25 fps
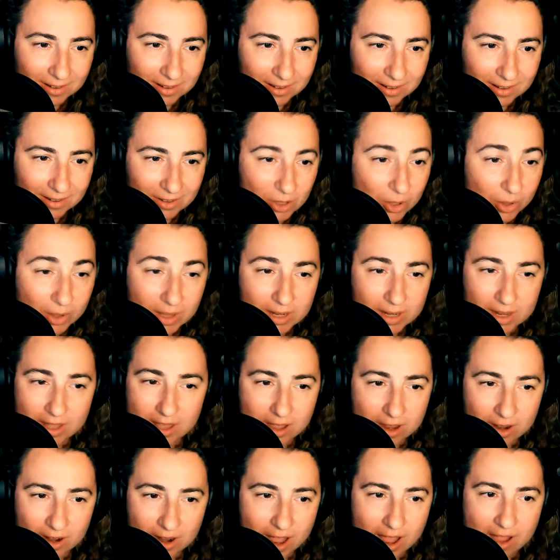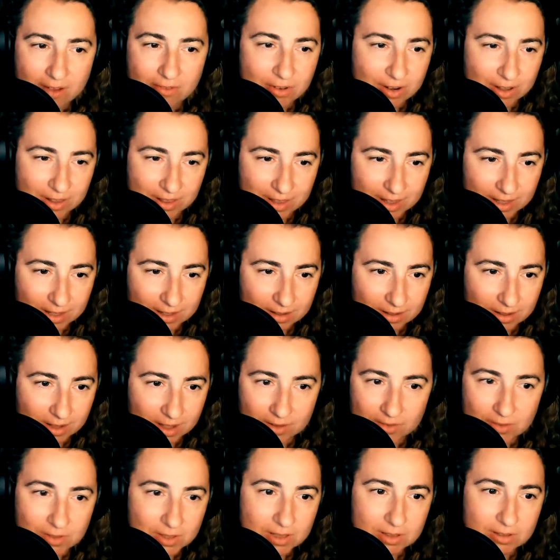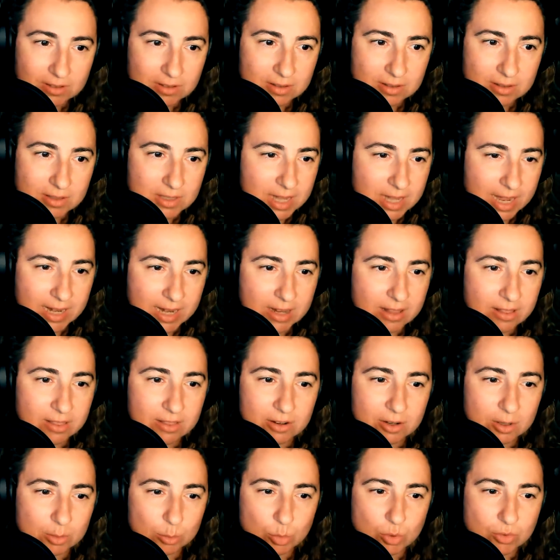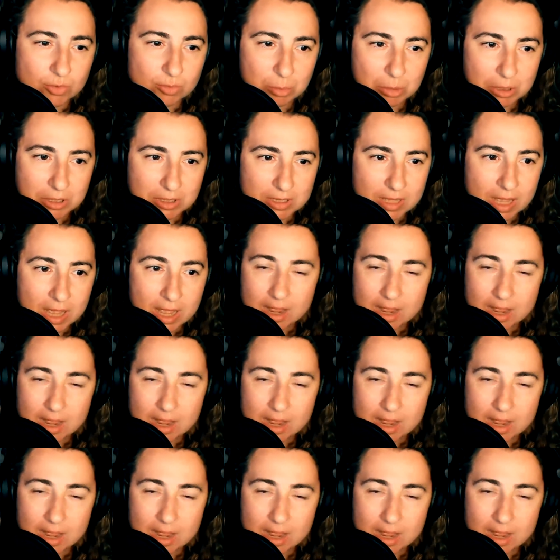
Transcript: You can hear everything, every tiny little movement.